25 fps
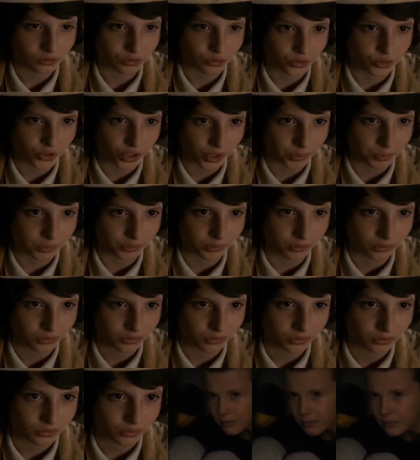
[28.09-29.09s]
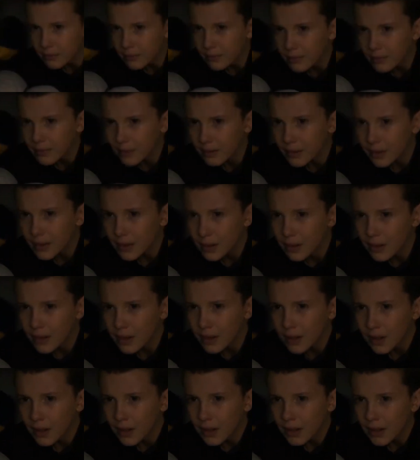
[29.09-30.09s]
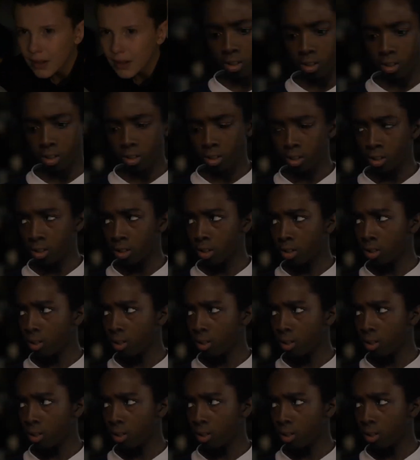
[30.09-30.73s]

out the gates here and say I love Stranger Things. I regularly